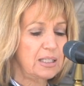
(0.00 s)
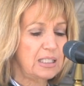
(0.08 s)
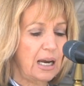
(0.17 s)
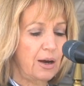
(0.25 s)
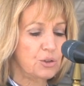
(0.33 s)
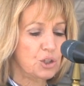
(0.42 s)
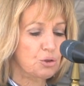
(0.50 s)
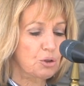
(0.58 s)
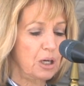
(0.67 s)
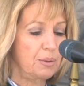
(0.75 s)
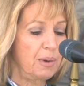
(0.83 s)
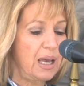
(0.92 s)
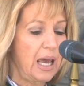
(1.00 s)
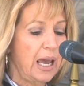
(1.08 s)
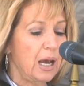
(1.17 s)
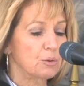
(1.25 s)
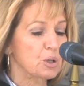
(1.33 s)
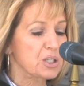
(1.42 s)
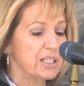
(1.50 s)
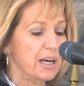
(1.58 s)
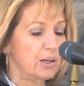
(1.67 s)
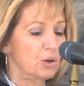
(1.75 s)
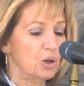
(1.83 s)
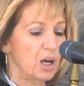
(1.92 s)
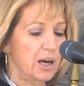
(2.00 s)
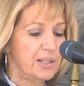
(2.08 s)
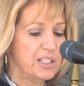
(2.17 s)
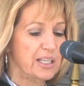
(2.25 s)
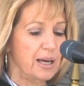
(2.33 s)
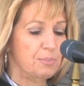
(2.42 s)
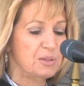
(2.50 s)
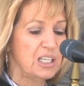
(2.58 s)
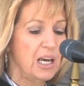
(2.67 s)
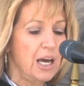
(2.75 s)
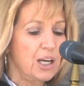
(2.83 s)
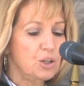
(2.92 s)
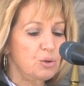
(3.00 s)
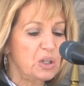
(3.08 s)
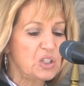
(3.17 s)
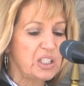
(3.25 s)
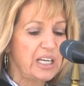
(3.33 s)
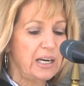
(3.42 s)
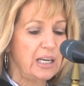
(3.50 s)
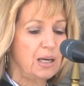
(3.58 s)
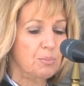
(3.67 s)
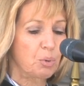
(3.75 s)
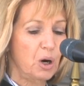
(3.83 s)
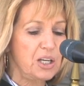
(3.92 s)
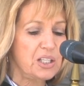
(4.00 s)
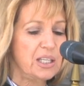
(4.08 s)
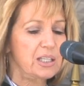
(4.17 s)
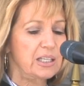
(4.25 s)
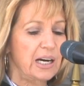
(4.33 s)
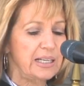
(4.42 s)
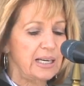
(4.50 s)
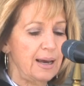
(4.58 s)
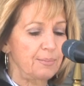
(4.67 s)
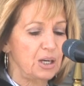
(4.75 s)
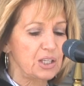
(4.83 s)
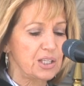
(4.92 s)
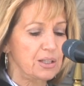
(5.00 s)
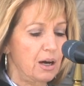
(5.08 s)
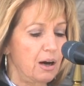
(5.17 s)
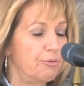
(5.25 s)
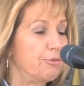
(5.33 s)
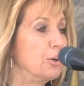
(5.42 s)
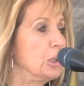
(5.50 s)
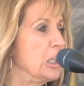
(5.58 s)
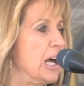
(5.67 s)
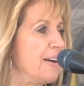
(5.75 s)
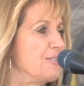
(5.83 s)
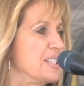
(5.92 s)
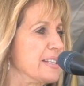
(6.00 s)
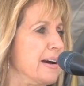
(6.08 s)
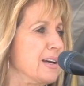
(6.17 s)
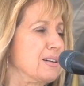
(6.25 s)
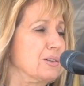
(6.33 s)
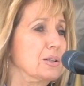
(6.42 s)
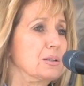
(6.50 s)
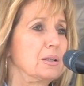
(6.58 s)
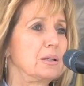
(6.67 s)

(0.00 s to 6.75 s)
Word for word: downstream, and recycle concepts to instead embrace the dynamics of full life cycle.